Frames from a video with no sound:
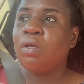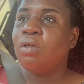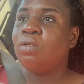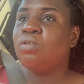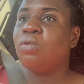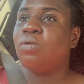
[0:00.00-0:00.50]

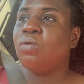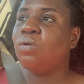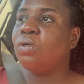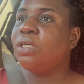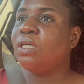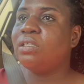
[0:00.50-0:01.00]
So
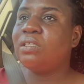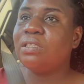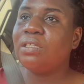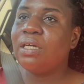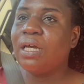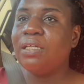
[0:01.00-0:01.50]

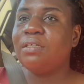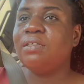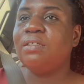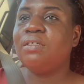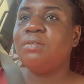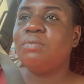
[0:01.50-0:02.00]
yesterday at
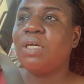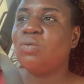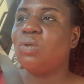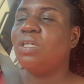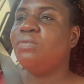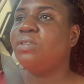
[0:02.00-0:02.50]
the as
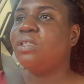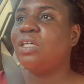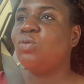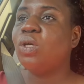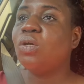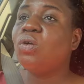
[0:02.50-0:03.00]

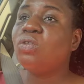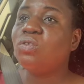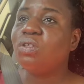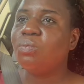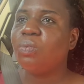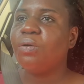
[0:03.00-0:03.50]
we're going to
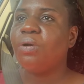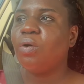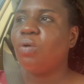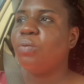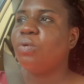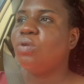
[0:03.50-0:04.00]
the burial,
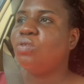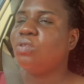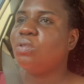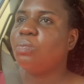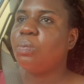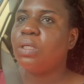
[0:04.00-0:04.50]
when we got to
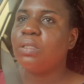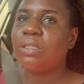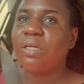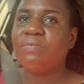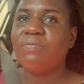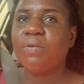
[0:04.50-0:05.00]
the place,
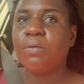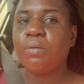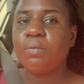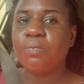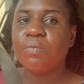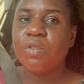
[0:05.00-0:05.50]
I
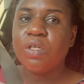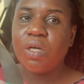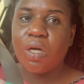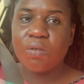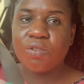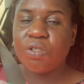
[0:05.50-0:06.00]
fell.
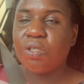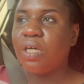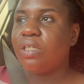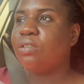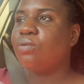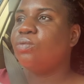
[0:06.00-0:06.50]
I'll show you
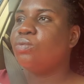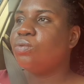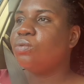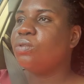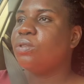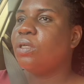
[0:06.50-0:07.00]
guys the
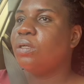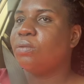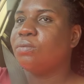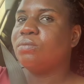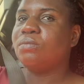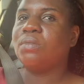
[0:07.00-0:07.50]
wound.
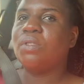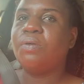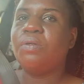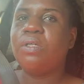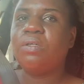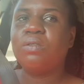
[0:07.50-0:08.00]
I
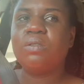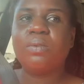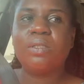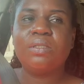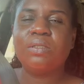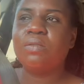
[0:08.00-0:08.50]
really hurt
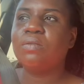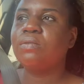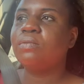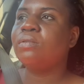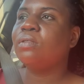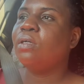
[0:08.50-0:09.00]

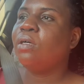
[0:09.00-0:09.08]
myself.